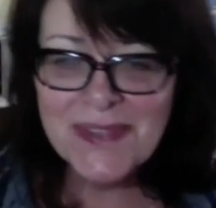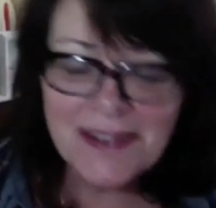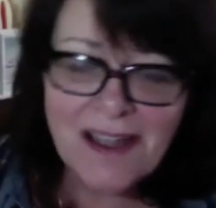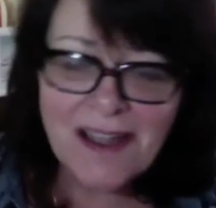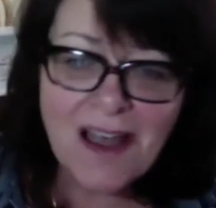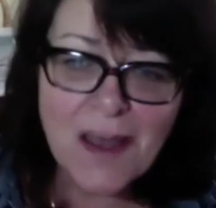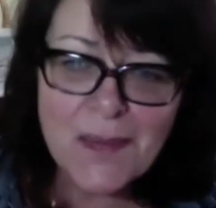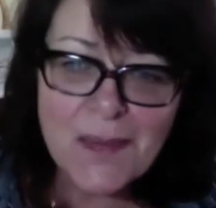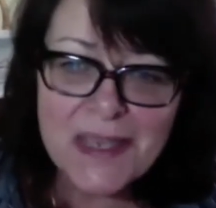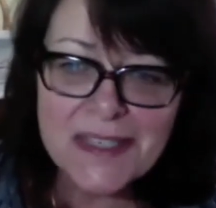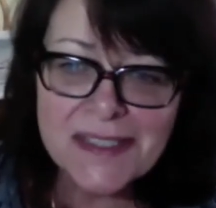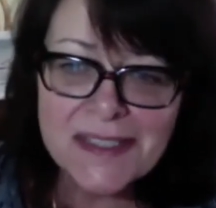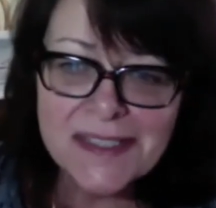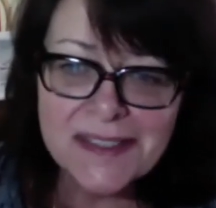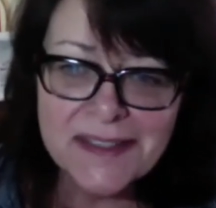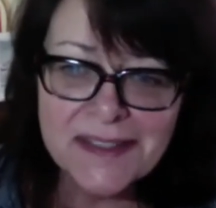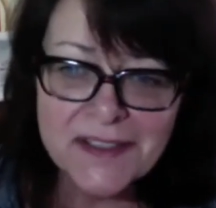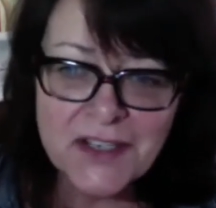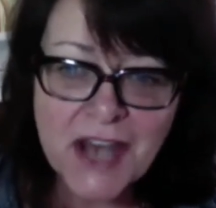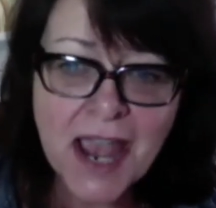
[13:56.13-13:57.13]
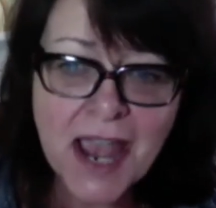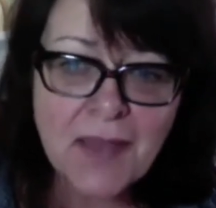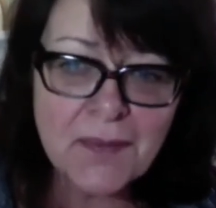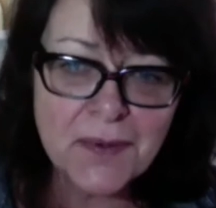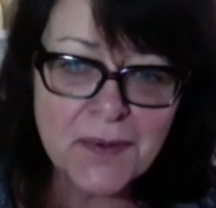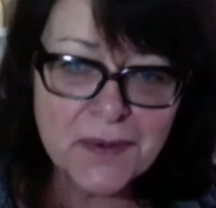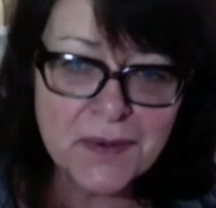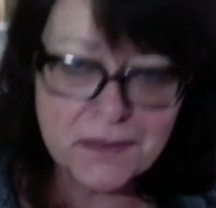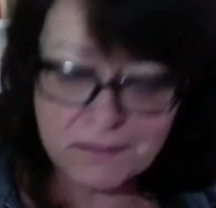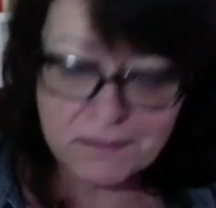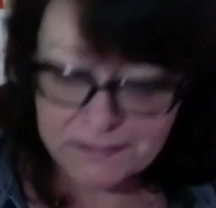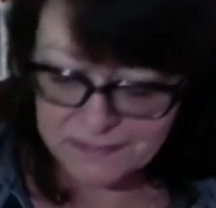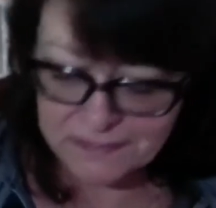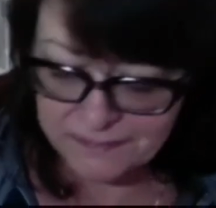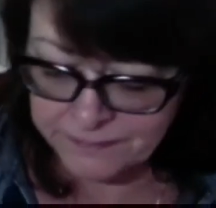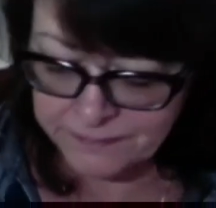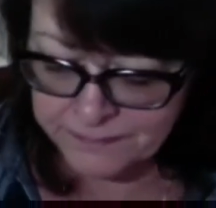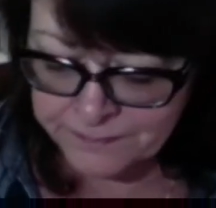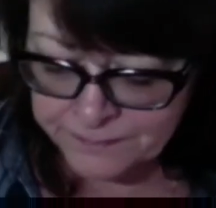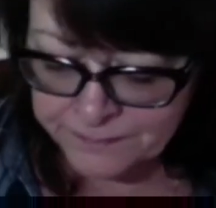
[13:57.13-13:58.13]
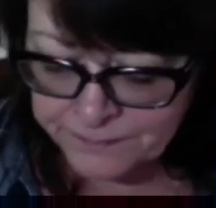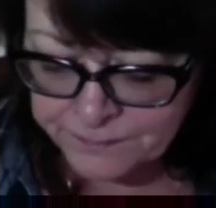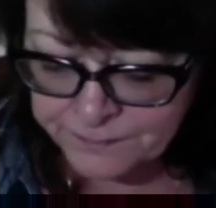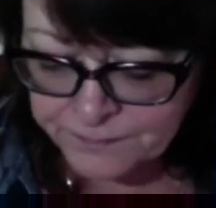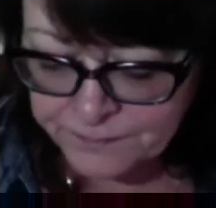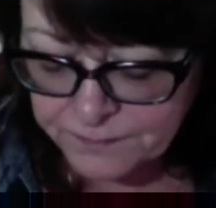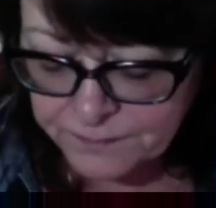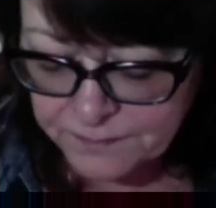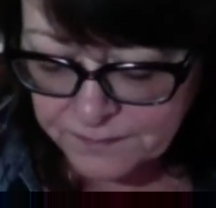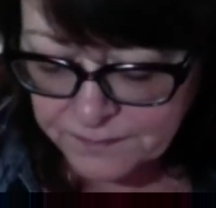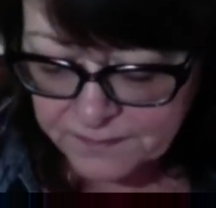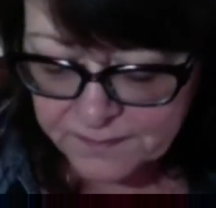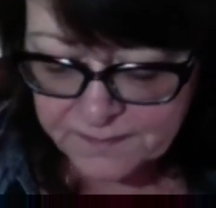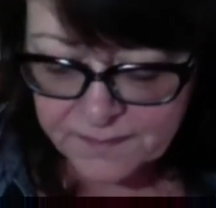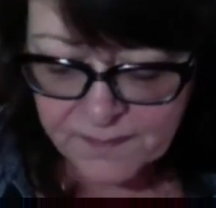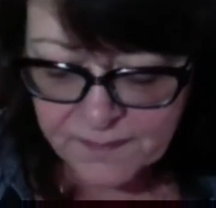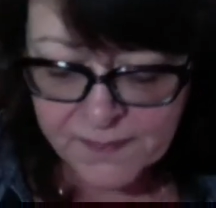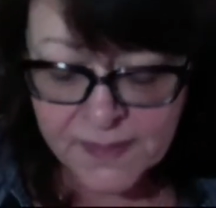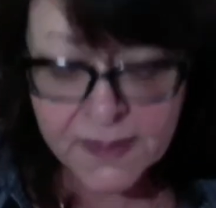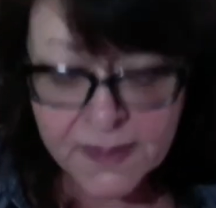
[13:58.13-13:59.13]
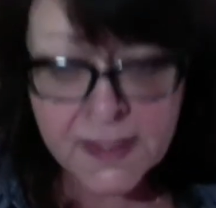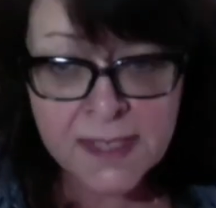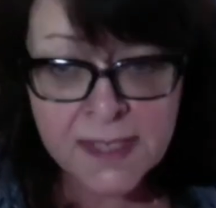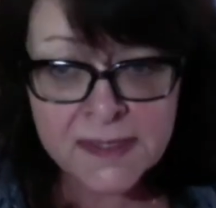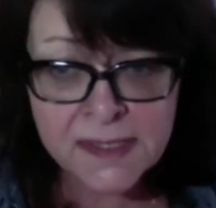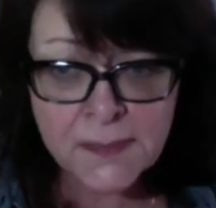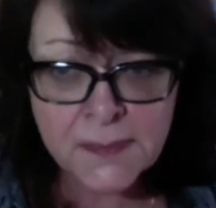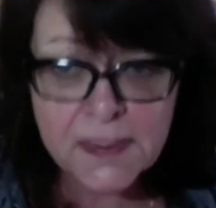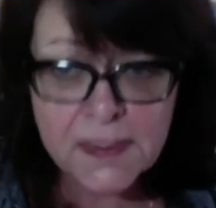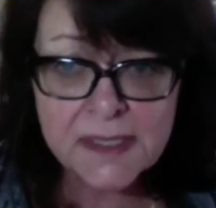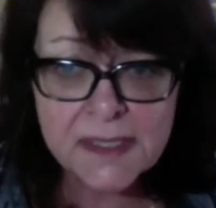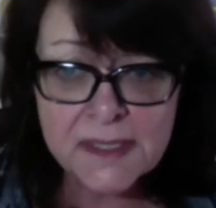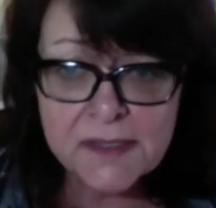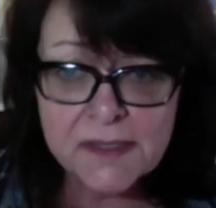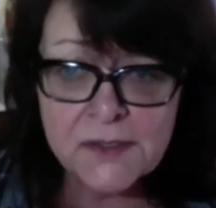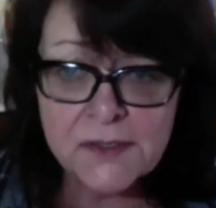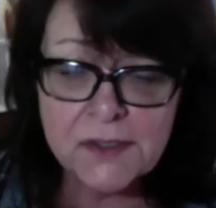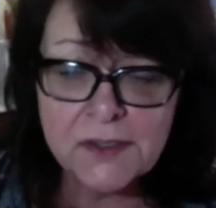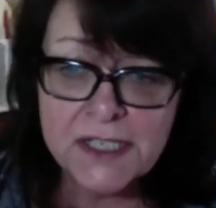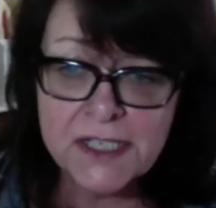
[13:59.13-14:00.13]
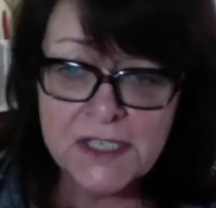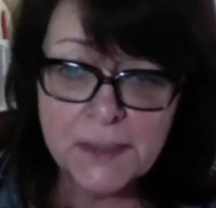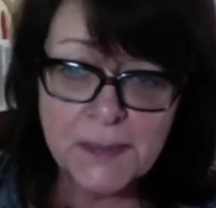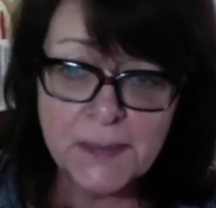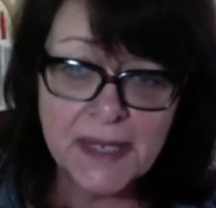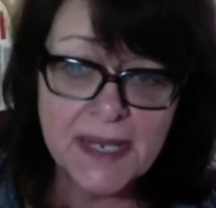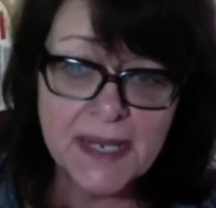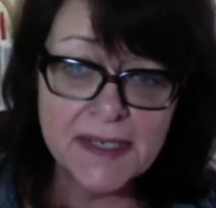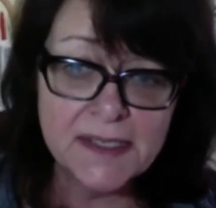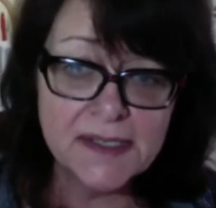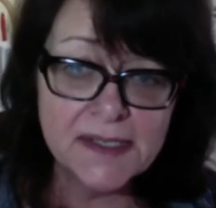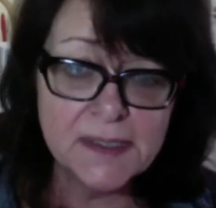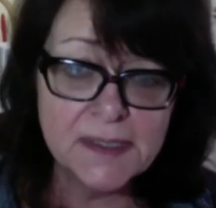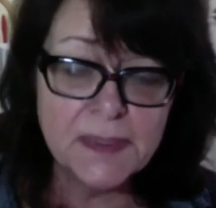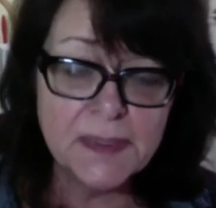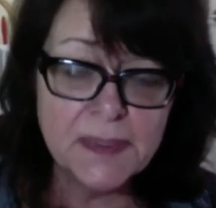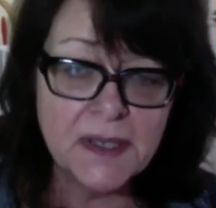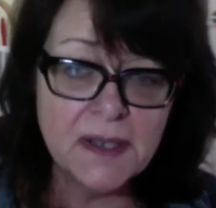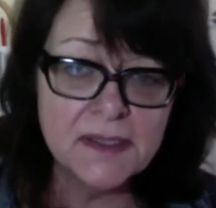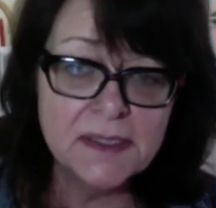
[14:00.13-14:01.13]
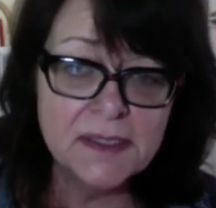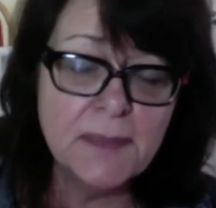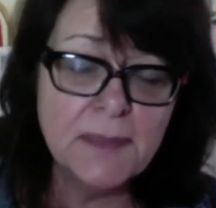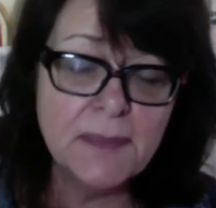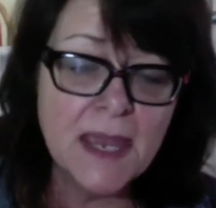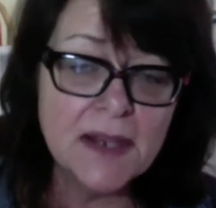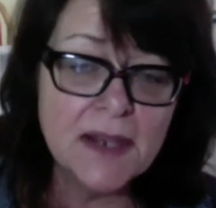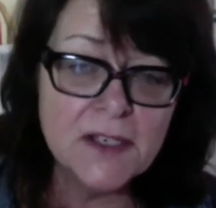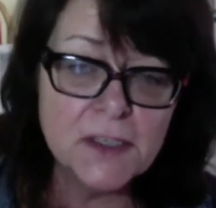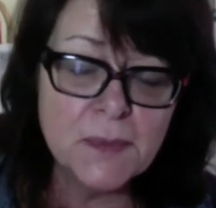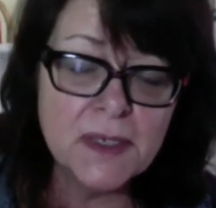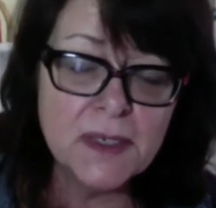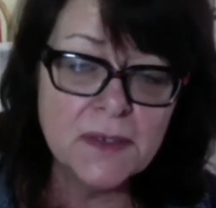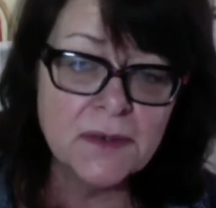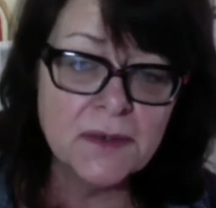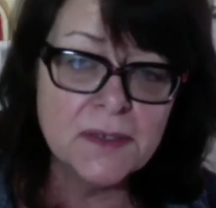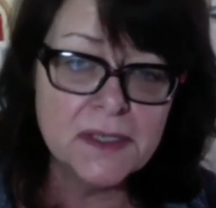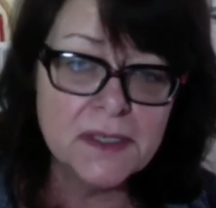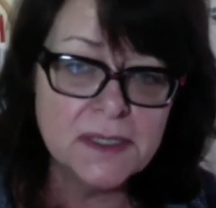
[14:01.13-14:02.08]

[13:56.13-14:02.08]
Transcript: comments in the chat room that typically the strategic plan does belong to management or the